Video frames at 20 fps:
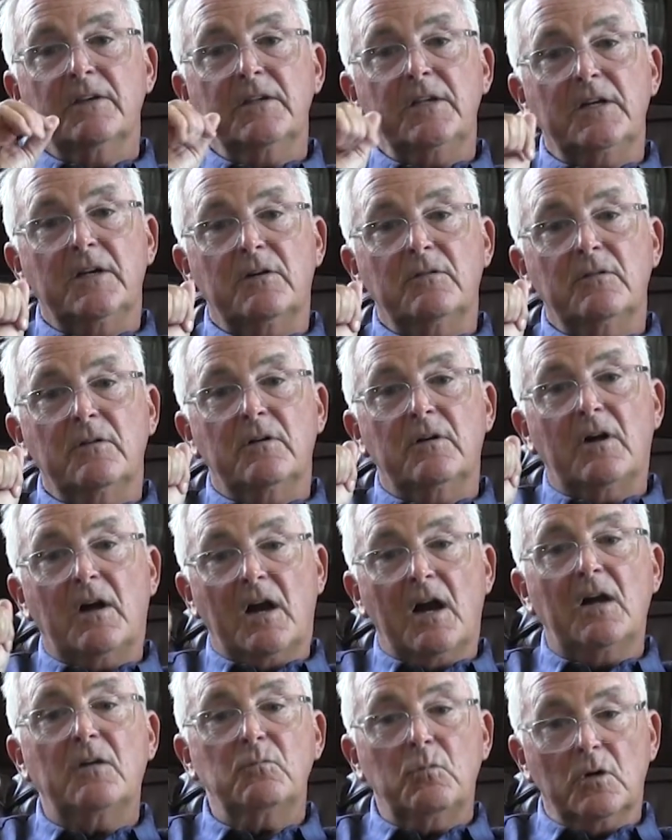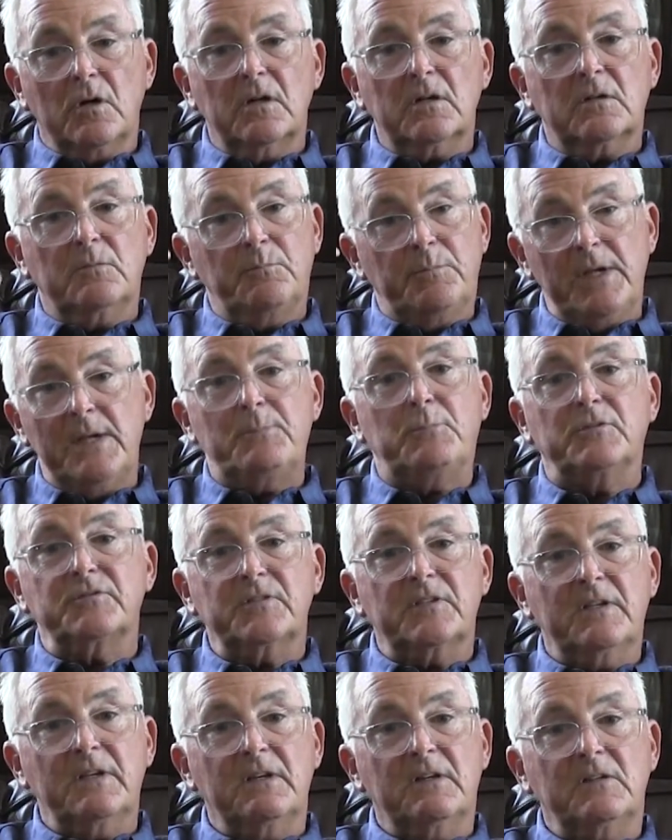you know, hard work, people
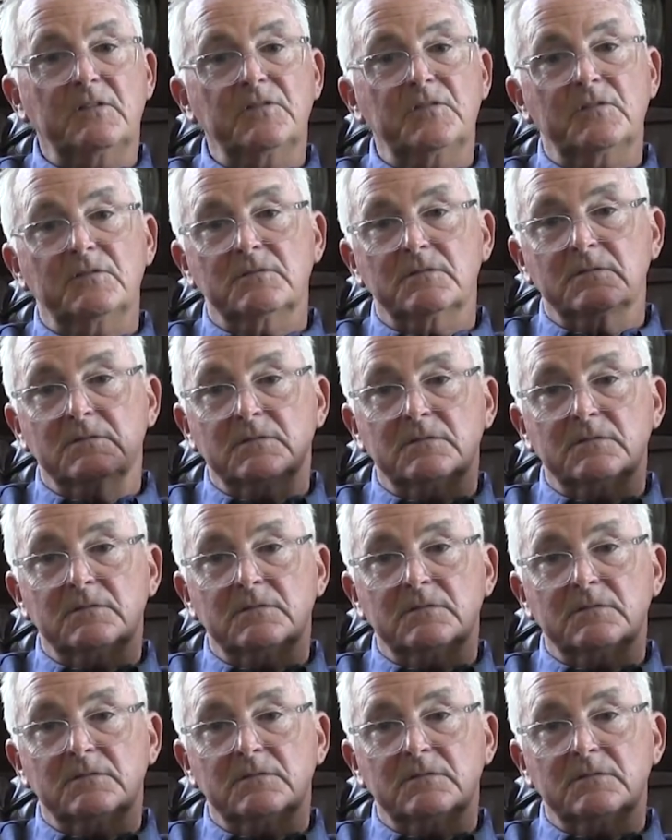skills,